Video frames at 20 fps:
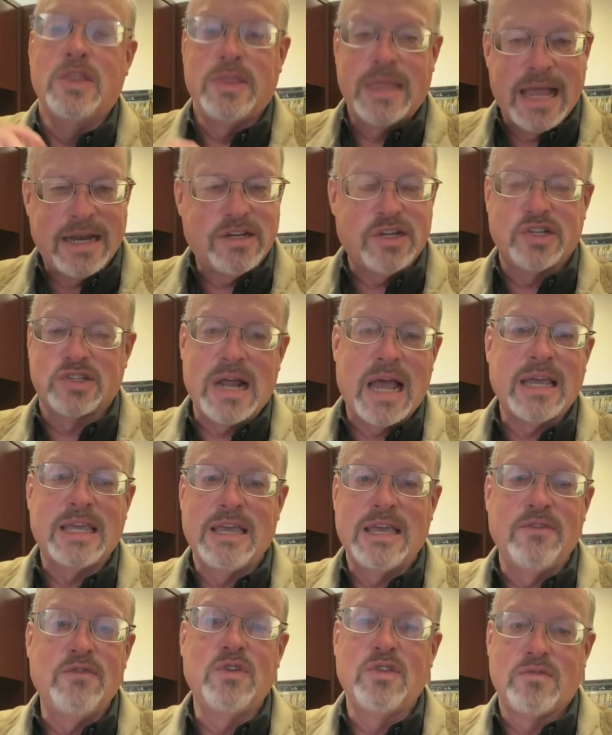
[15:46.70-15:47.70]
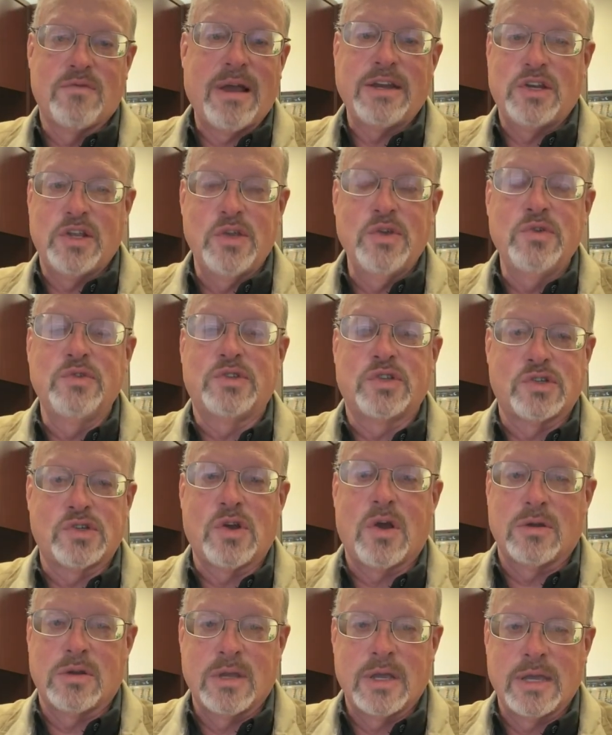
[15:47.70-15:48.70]
That does not give you the right to use the
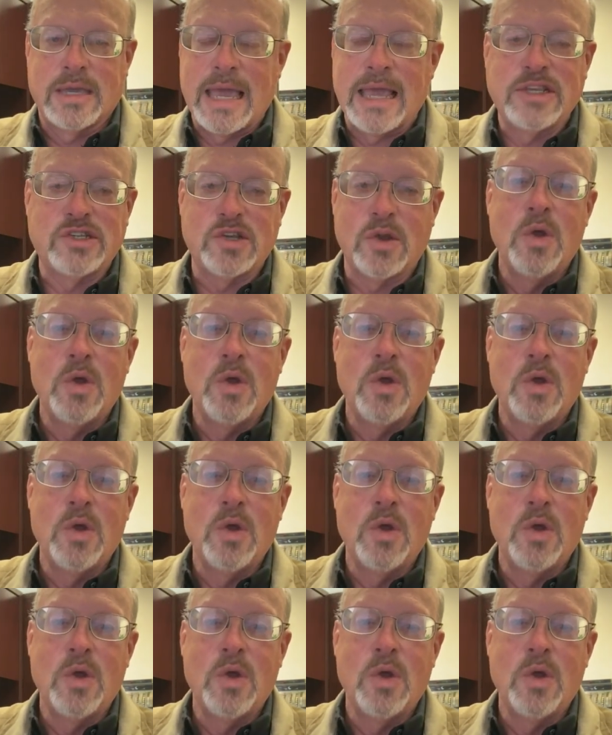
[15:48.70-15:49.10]
song, okay?